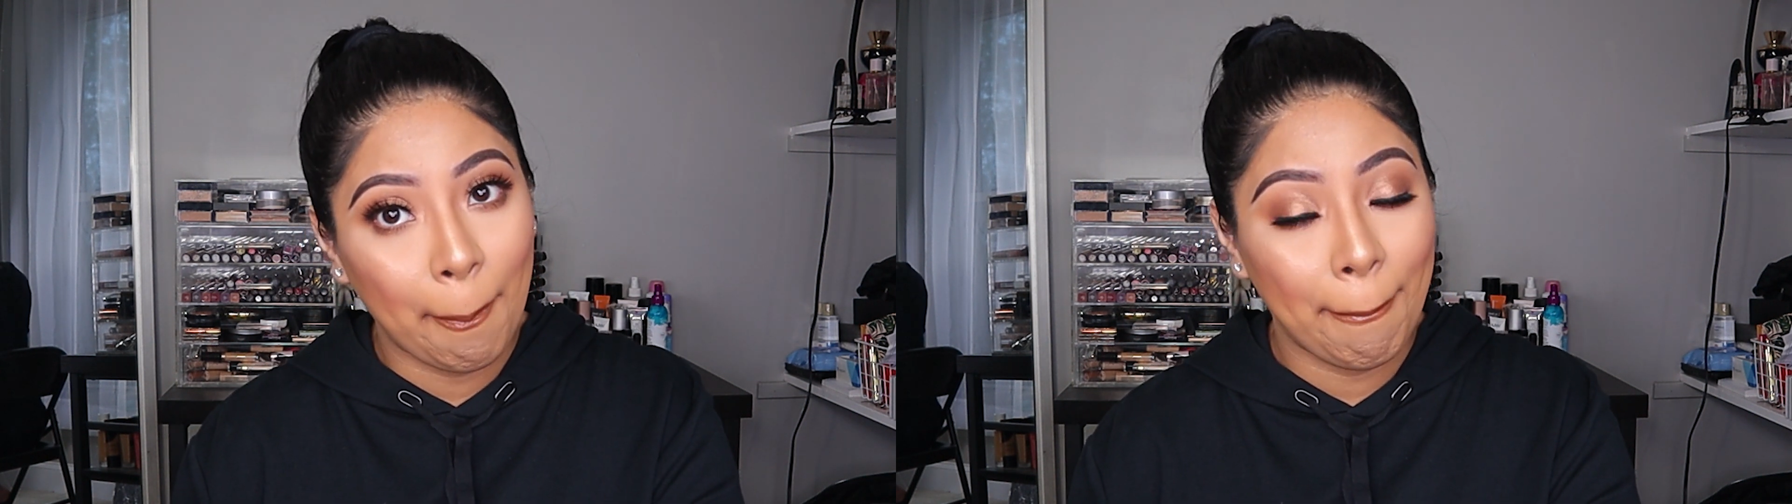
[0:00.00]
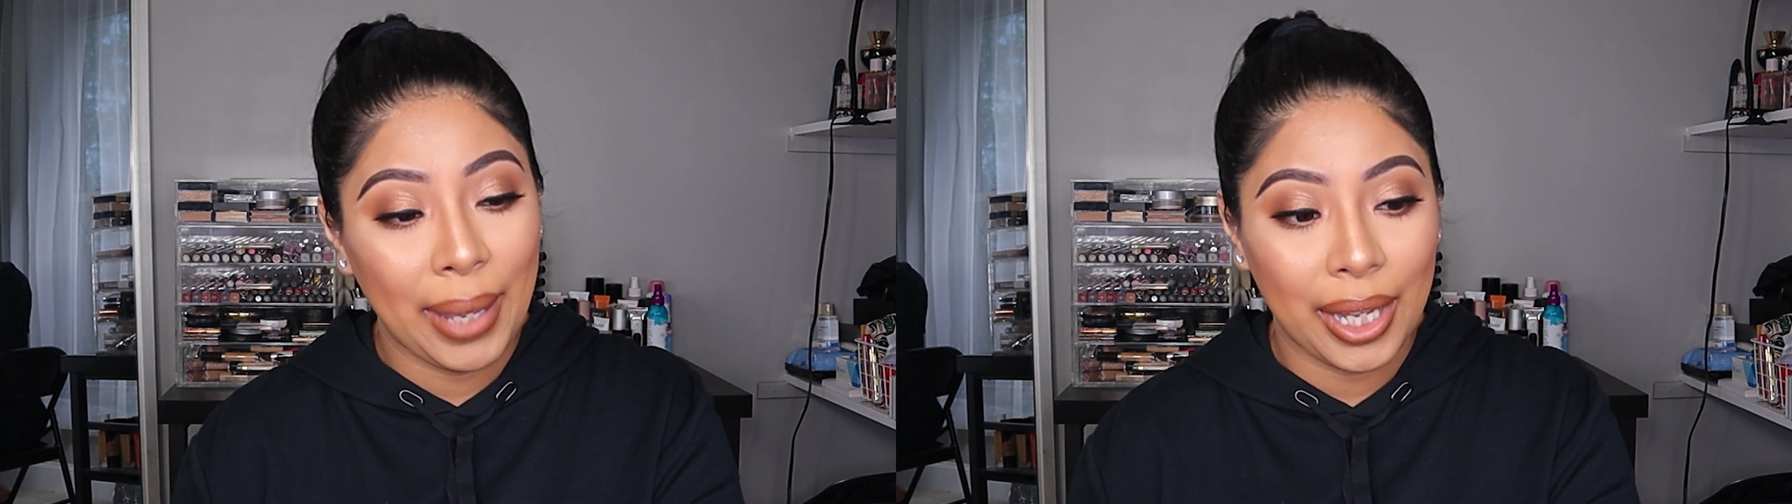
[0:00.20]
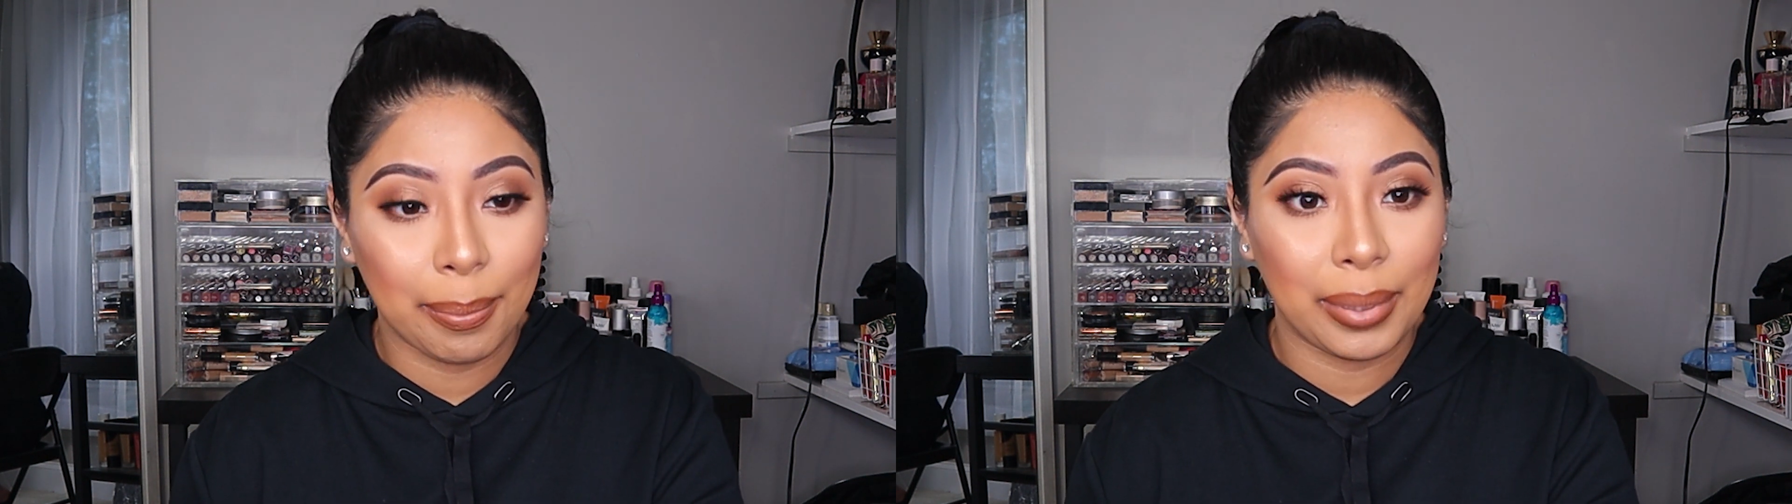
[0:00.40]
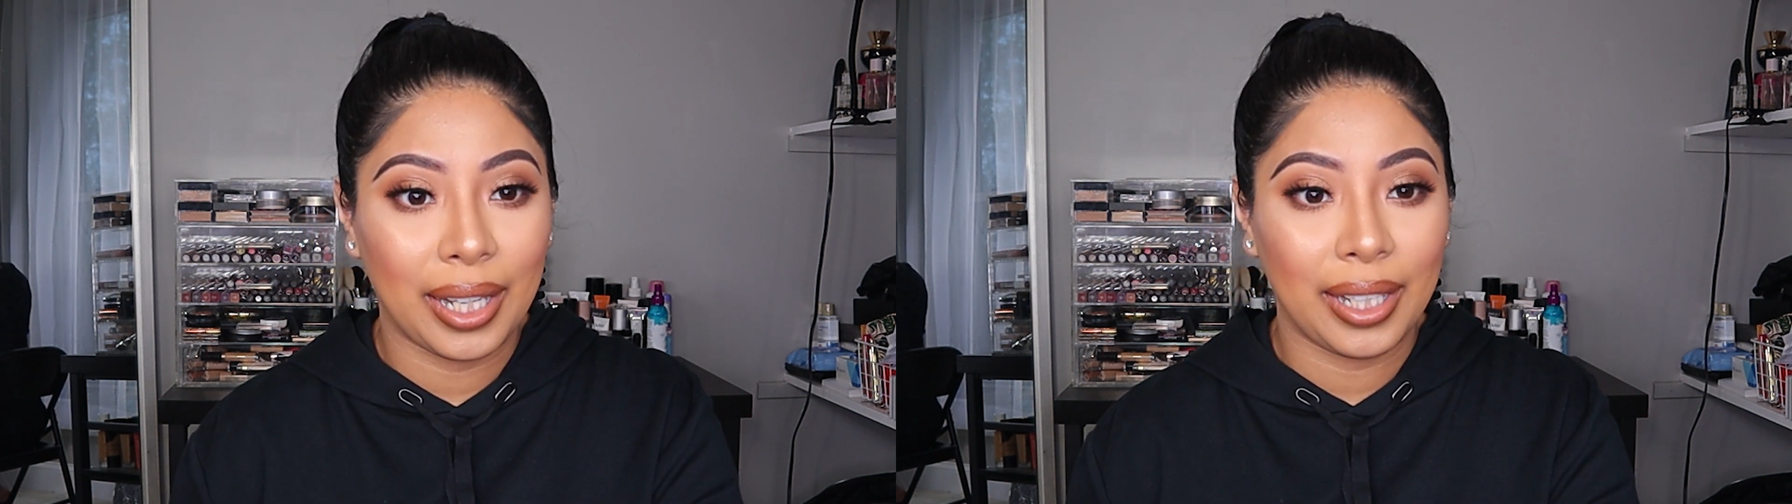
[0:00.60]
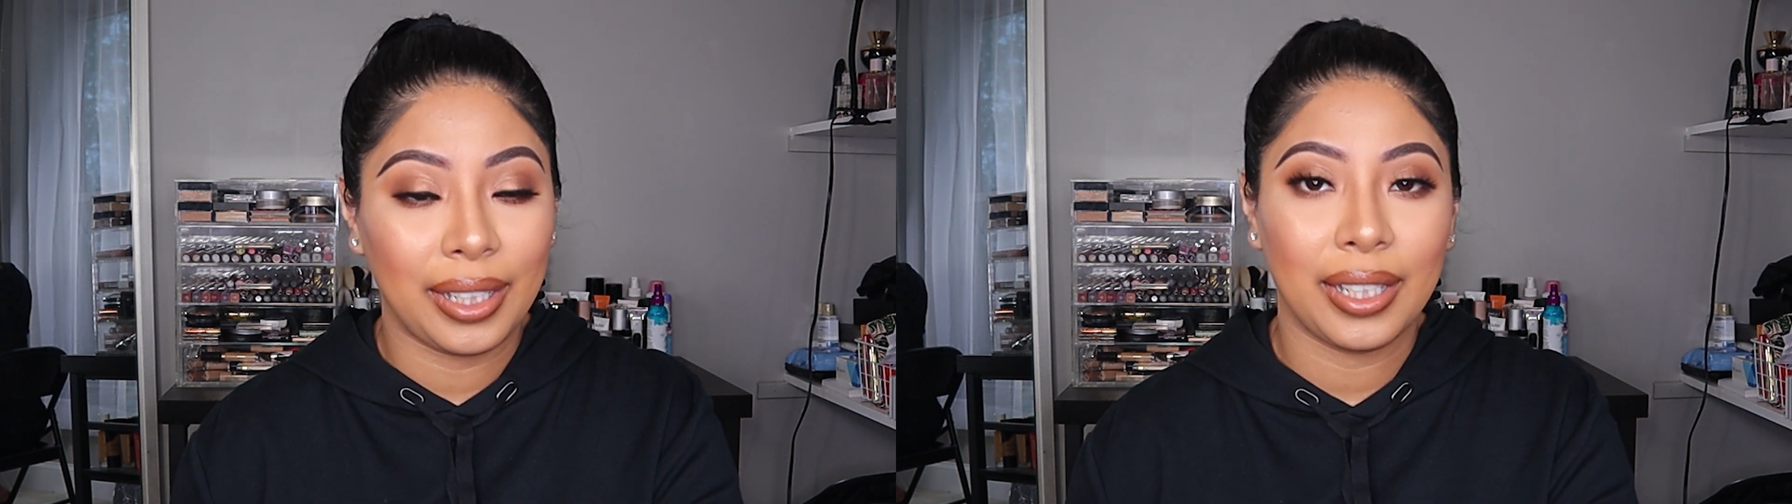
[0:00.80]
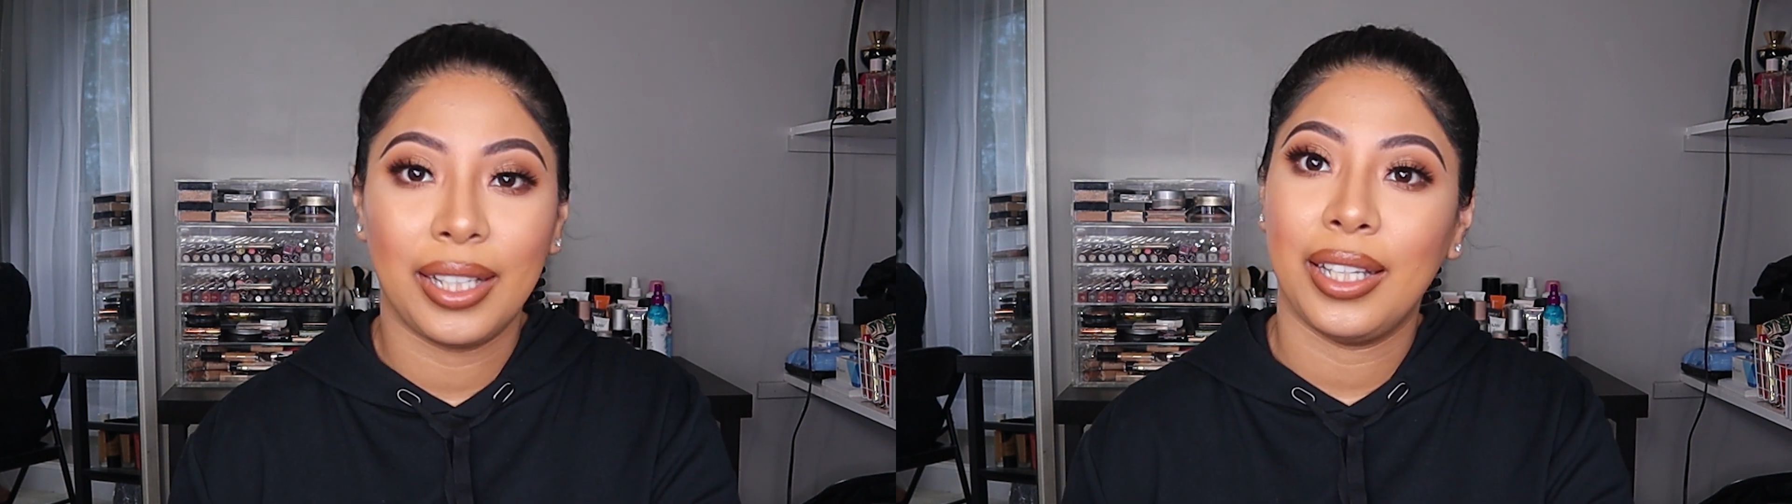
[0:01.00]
makeup line.